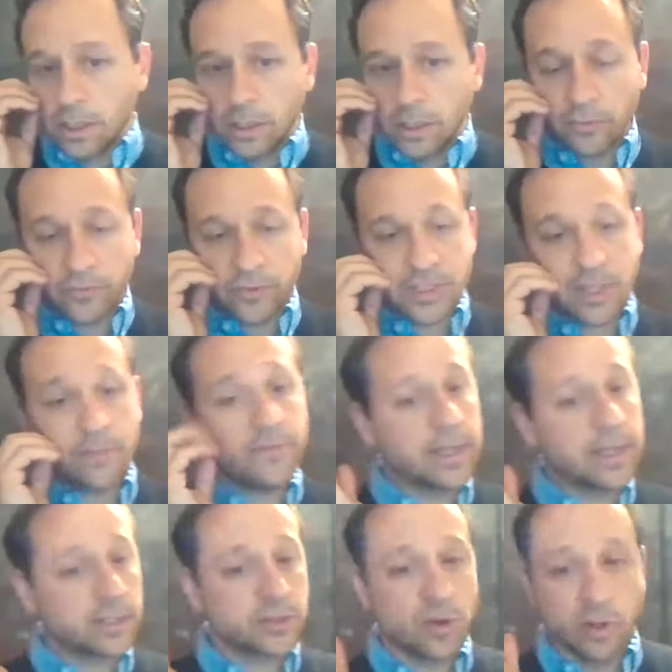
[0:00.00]
you know, for some
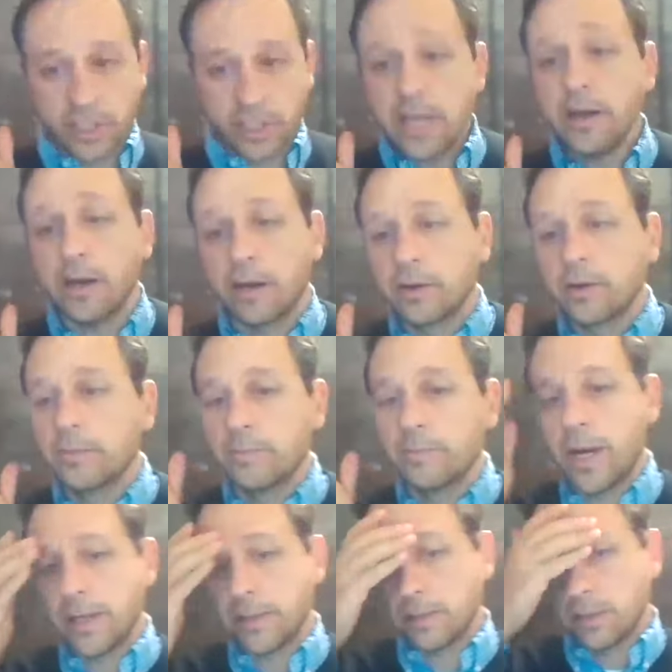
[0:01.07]
vatas all year,
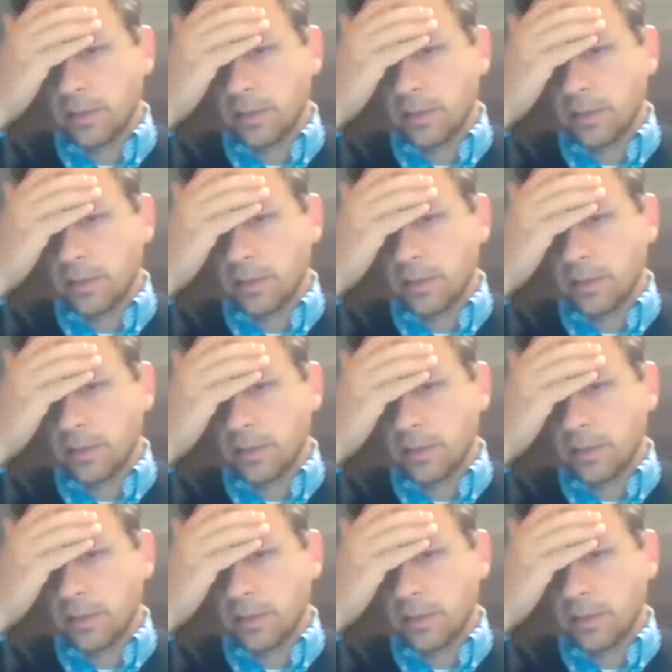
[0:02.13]
but